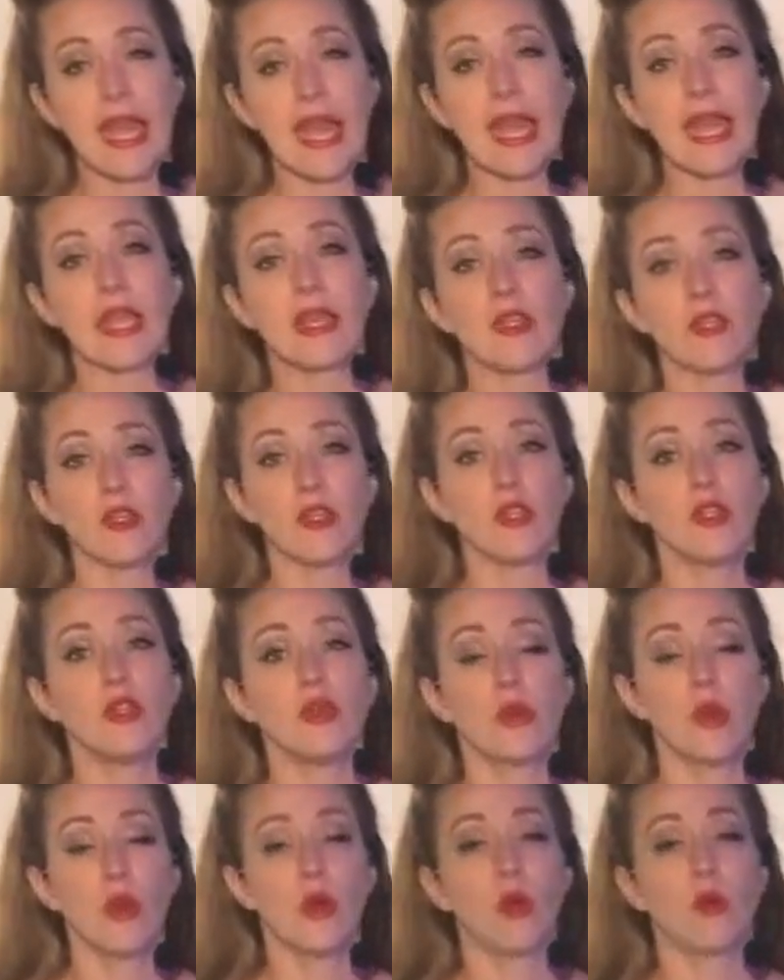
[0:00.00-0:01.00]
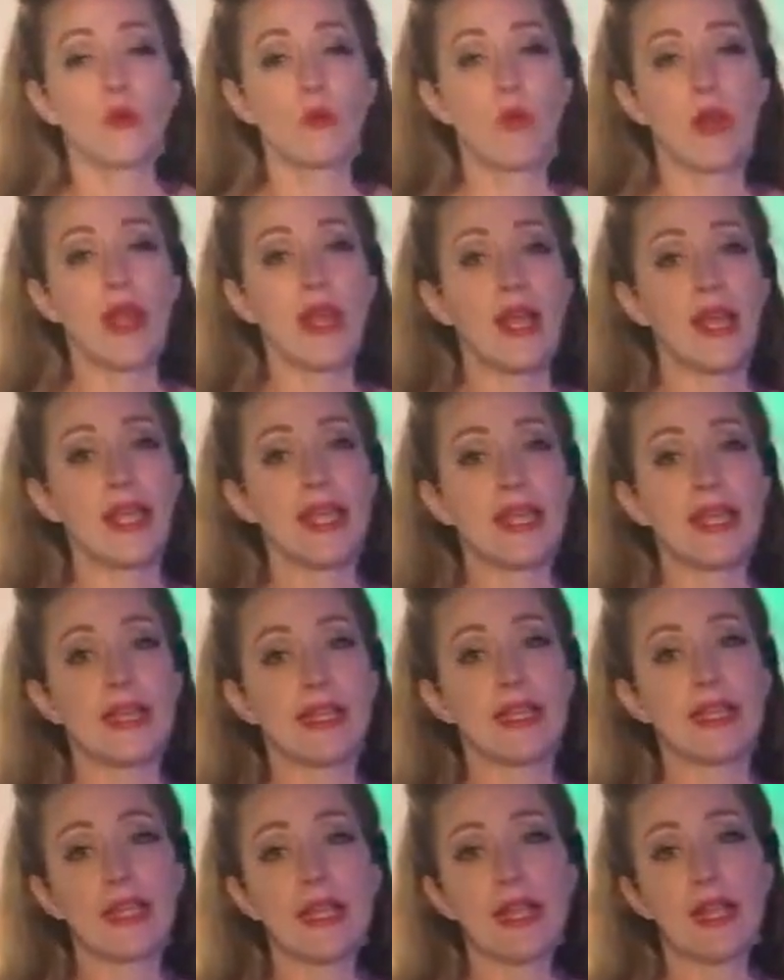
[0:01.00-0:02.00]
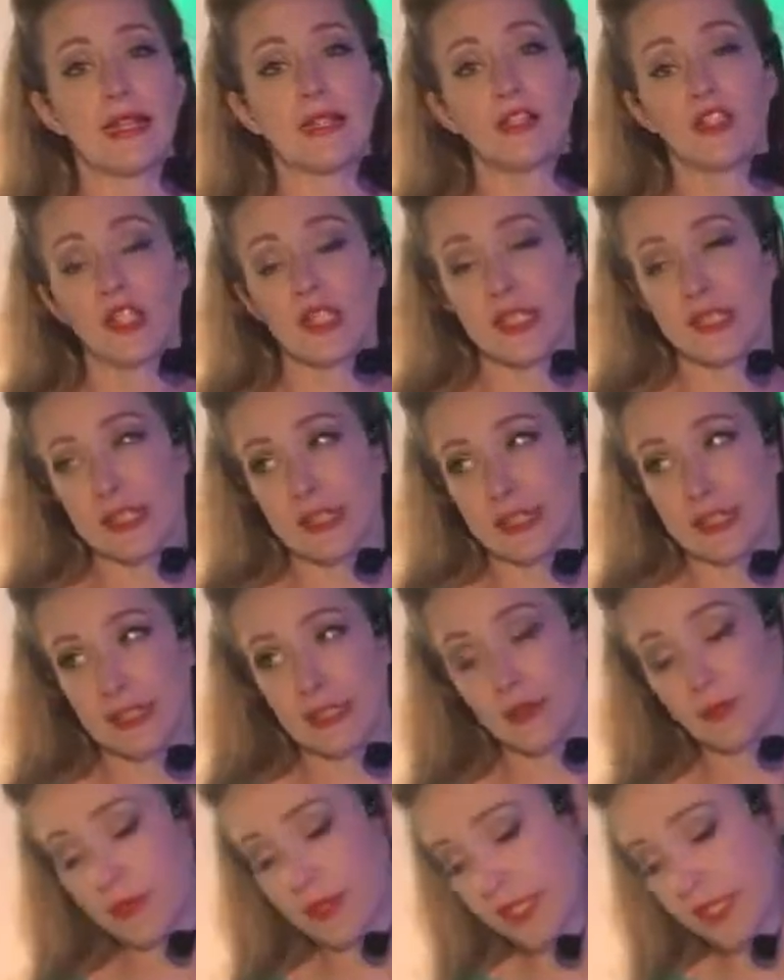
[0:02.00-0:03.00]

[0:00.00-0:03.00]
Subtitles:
And you're all right just a little